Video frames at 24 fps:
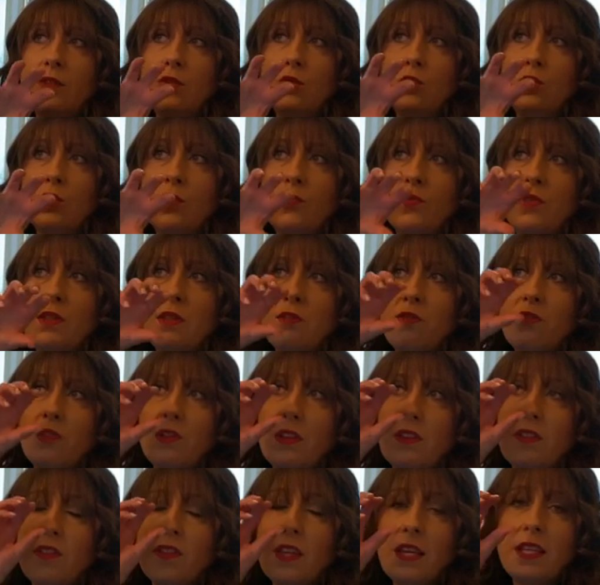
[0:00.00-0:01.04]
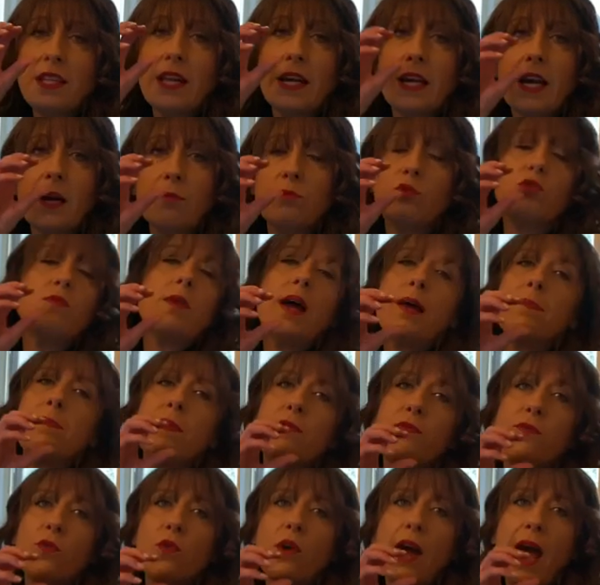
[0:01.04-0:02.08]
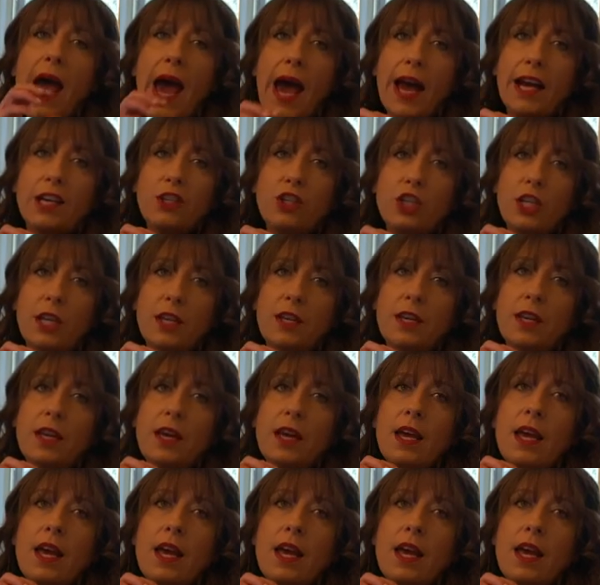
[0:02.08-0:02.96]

sort of the thing that comes right before action,